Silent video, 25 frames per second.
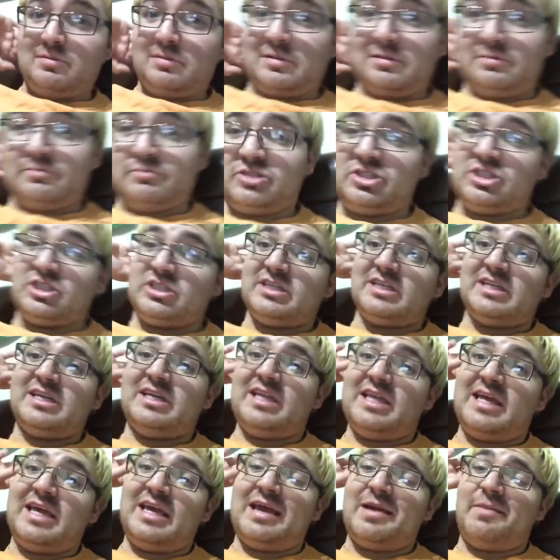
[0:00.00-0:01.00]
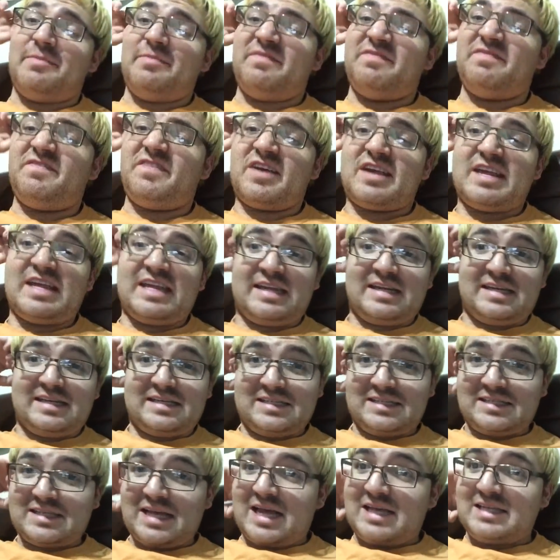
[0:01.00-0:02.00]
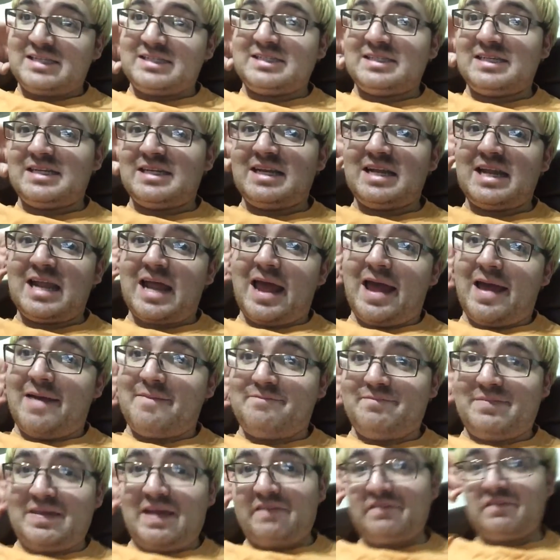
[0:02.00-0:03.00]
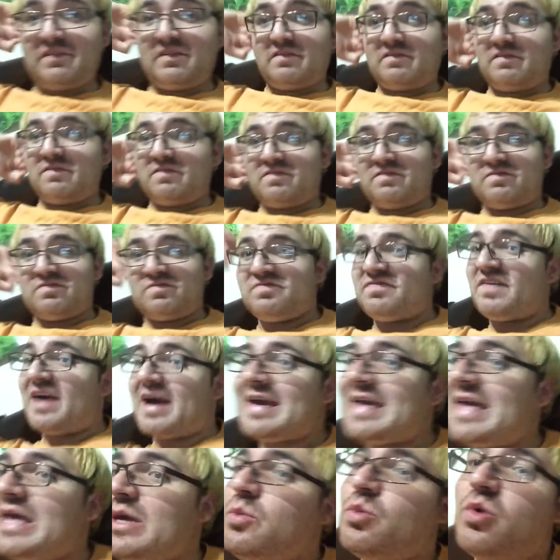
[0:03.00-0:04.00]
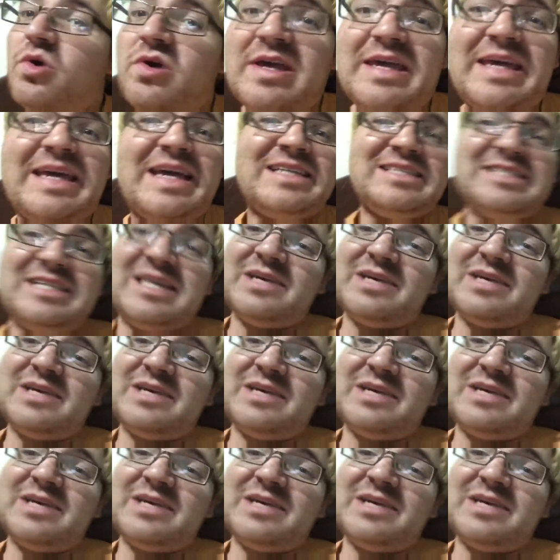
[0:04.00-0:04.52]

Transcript: I'm chilling. I'm fucking exhausted. I'm never fucking working a